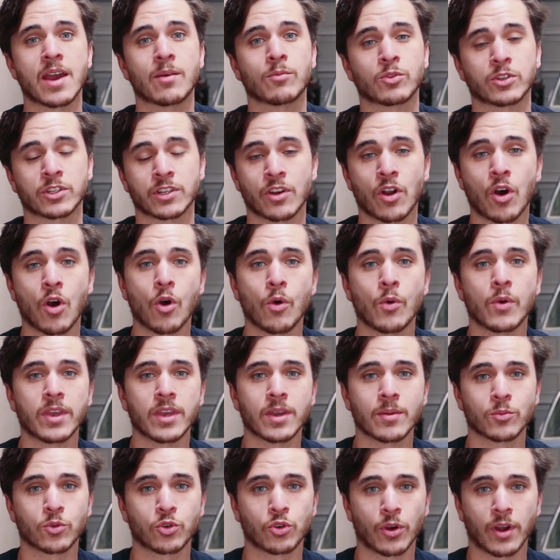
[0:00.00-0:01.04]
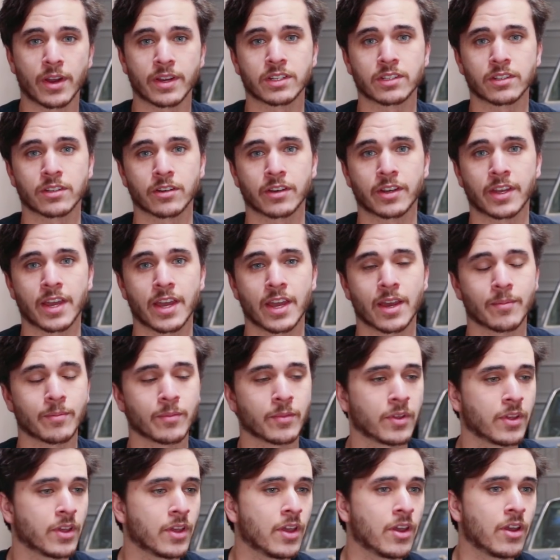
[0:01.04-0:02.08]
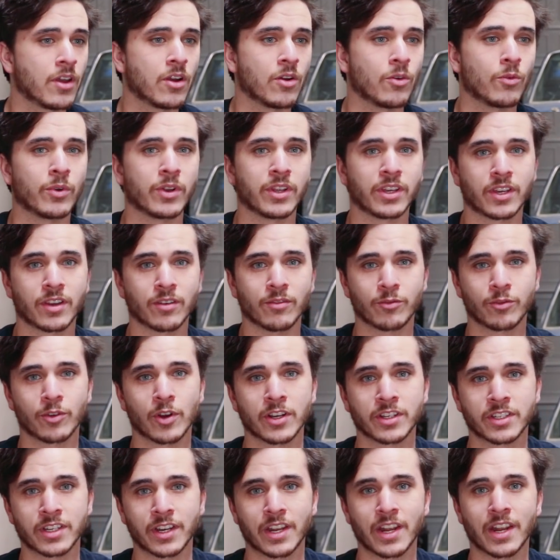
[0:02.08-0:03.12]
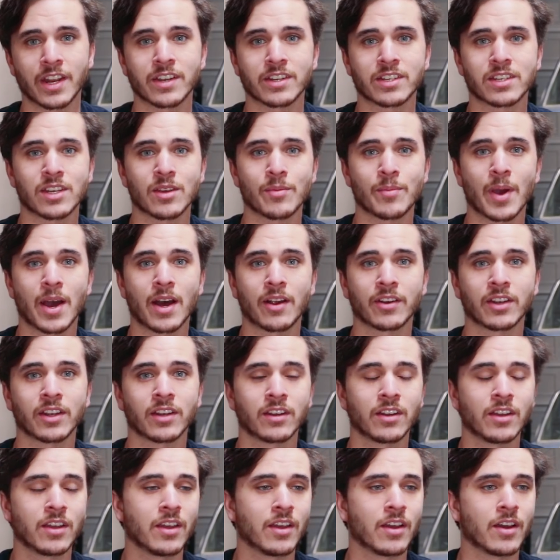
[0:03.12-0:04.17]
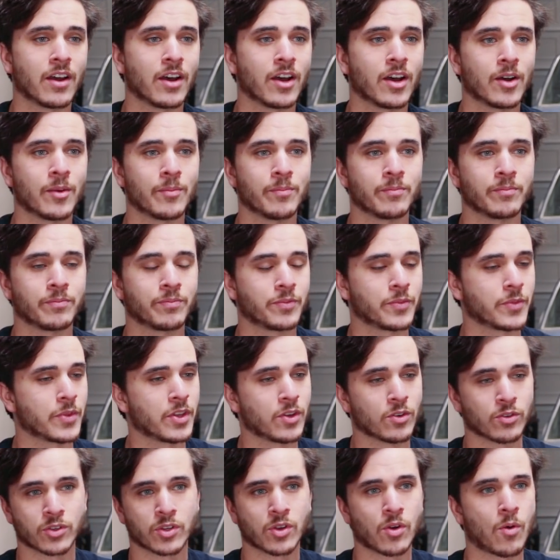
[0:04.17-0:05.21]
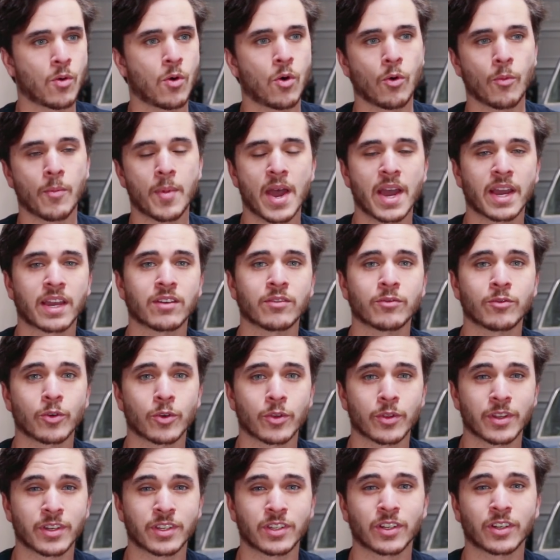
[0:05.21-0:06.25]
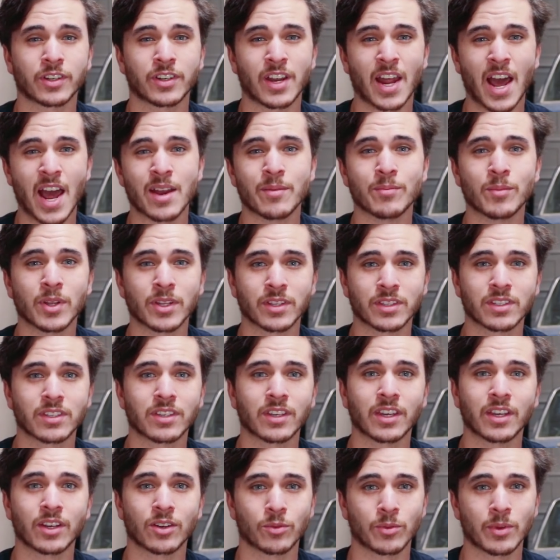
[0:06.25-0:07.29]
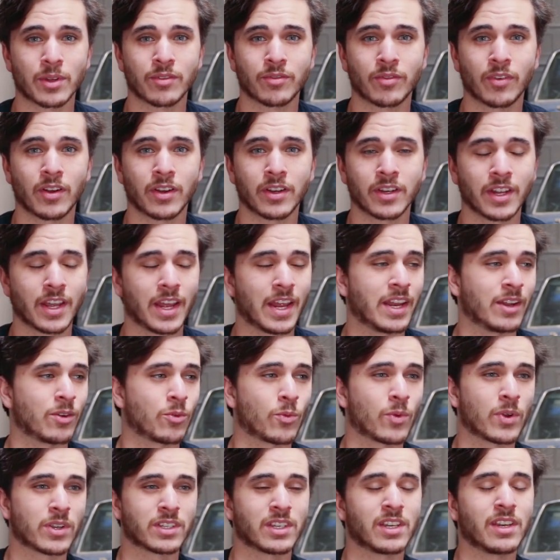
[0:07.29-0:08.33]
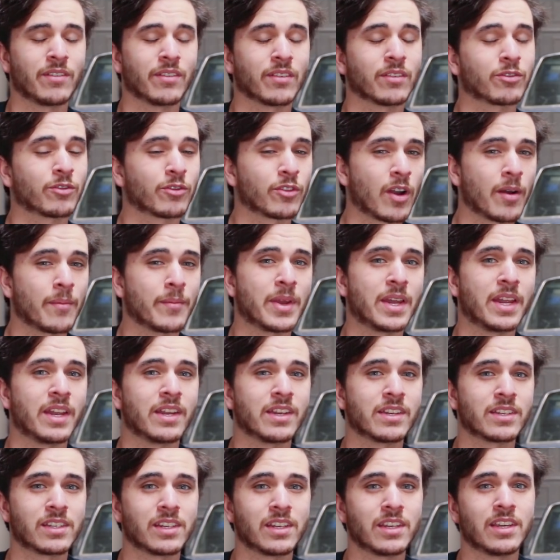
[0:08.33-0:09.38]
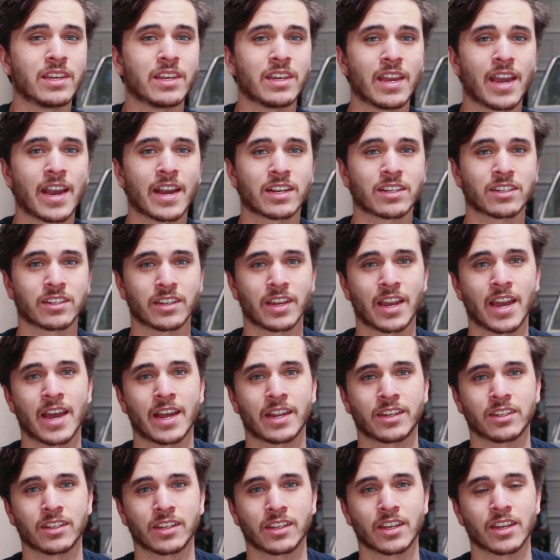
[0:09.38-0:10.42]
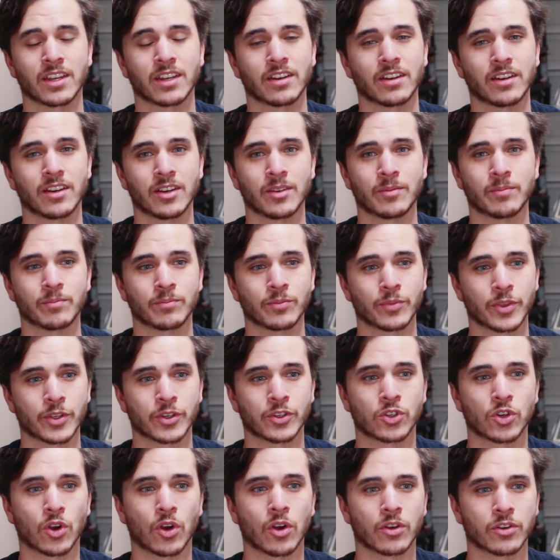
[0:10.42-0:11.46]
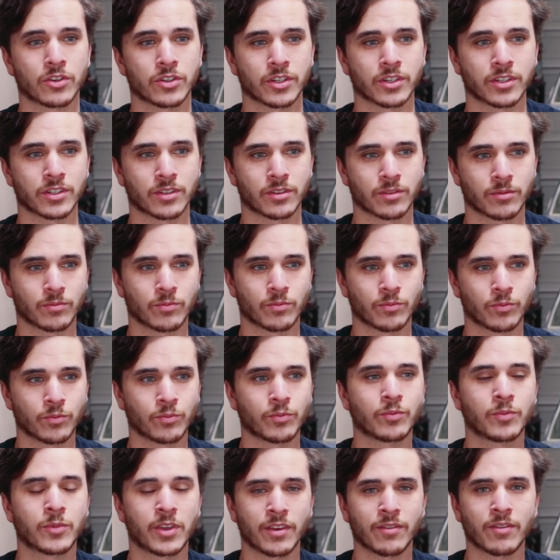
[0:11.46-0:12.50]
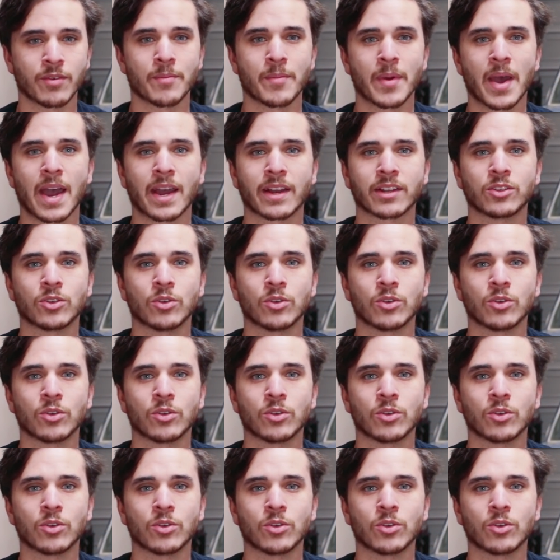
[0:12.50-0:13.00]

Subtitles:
was an OEM Chrysler cam. When he confronted Hennessy about it, it was a whole back and forth. It took 9 months to get a refund, and it wasn't even from Hennessy. He actually had to get the charges given back